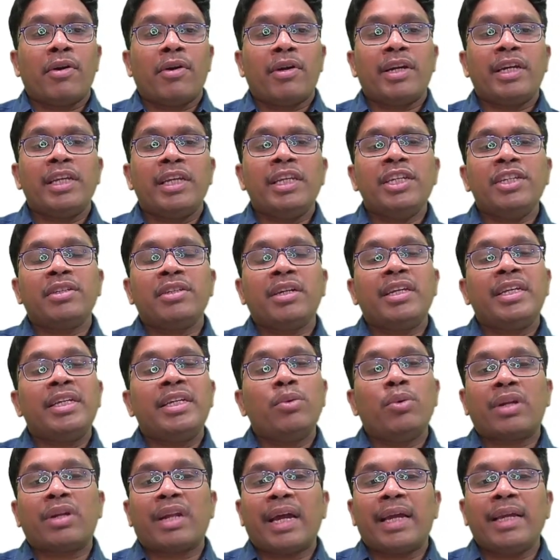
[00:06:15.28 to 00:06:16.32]
Initially you
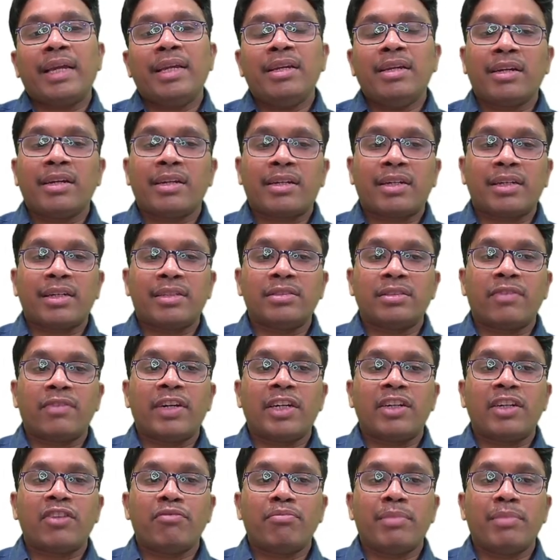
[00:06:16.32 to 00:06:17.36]
try
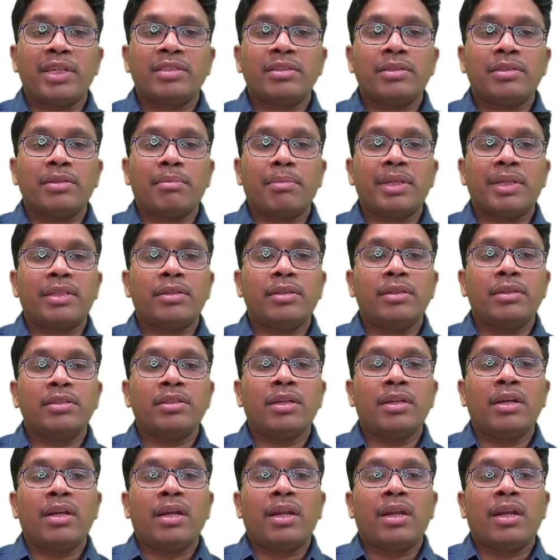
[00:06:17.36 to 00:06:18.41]
conservative methods
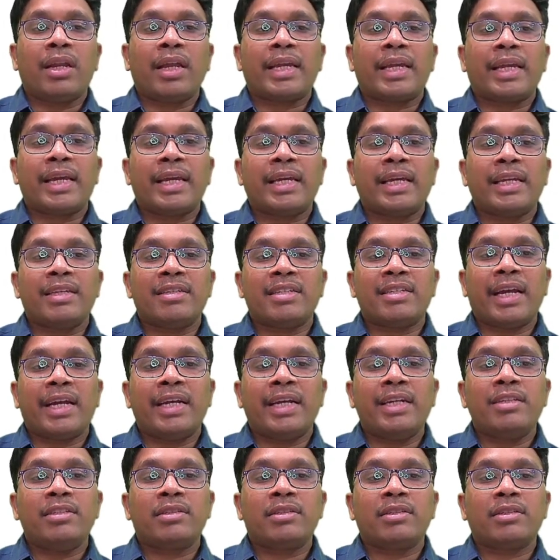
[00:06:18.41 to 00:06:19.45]
like
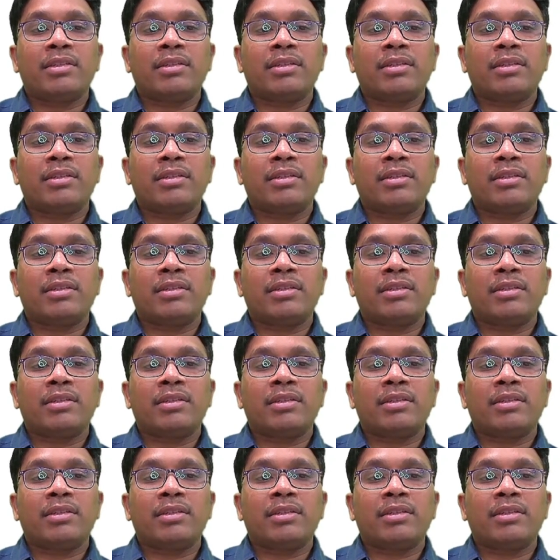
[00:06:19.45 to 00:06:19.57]
NSAIDs,